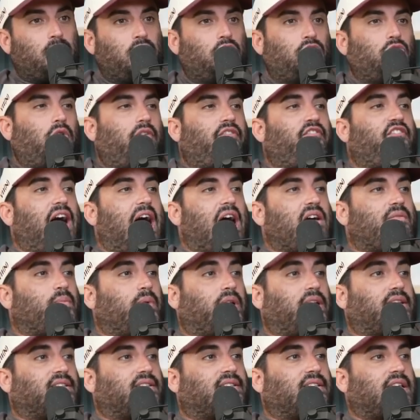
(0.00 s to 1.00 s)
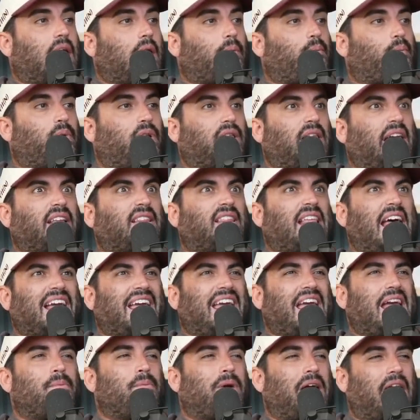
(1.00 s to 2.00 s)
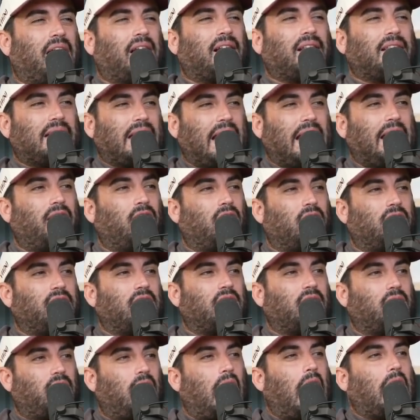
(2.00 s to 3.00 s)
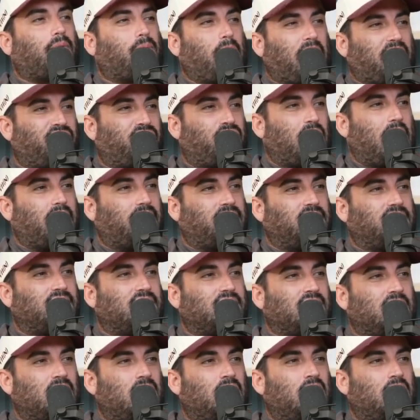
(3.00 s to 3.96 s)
But you do a 5-minute set. But like that came kind of later than a lot of my friends.